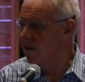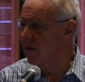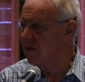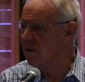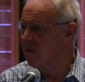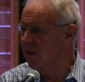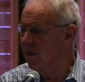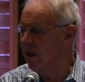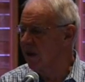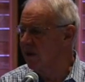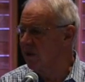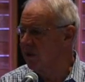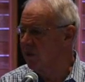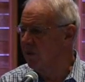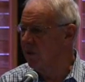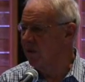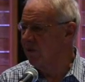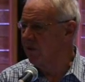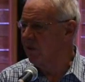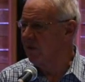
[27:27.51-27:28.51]
because when I
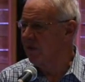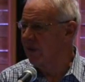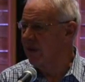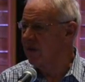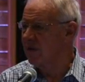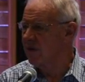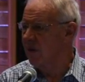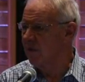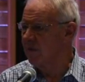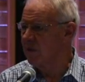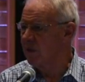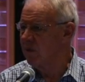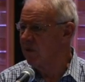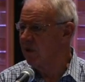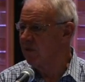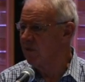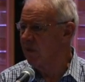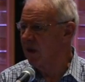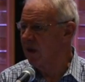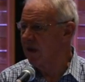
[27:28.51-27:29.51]
do evil things, I'm
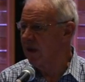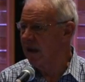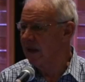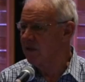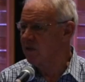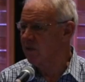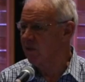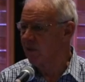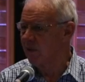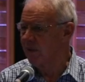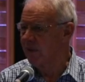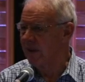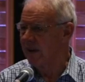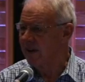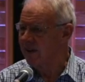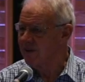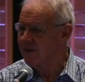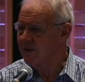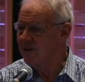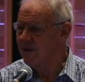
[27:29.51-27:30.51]
doing my natural
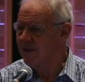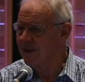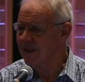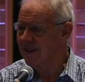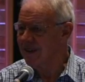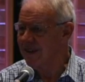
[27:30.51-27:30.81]
things,